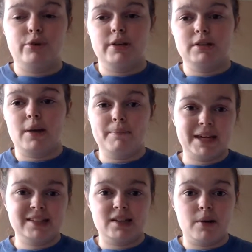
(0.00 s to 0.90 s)
was a
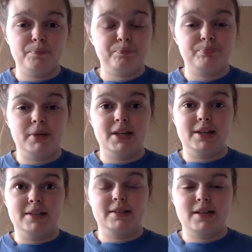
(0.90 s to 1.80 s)
mix up
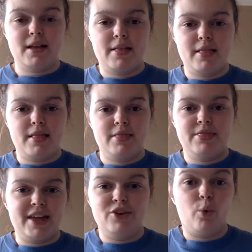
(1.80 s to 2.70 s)
because
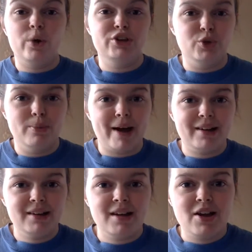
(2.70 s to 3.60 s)
they, no one knew about
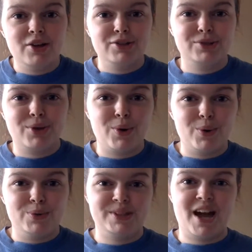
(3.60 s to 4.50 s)
it. So
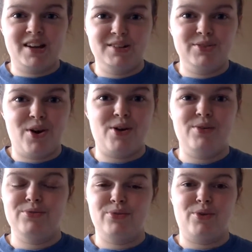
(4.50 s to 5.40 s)
it was kind of
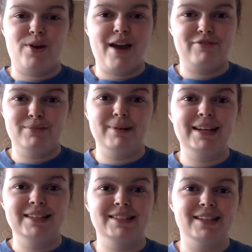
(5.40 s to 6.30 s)
hard for
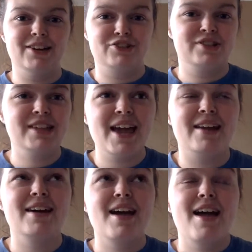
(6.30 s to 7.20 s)
everybody to
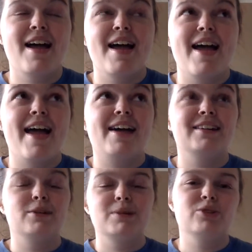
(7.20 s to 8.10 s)
understand. And
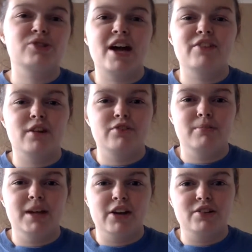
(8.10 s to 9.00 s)
I mean, it was kind of hard for
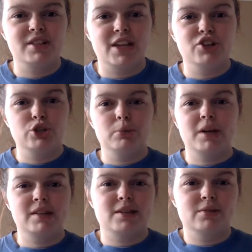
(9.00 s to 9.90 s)
me to understand too
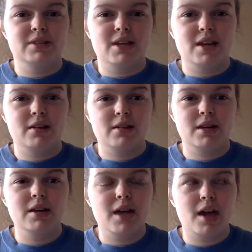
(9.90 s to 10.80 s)
because I was like,
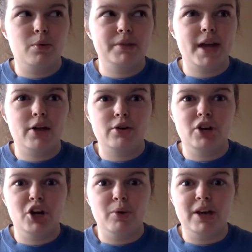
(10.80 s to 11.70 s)
Kincaid, what the hell are
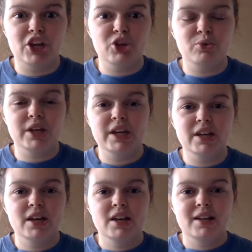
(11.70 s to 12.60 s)
you doing? You need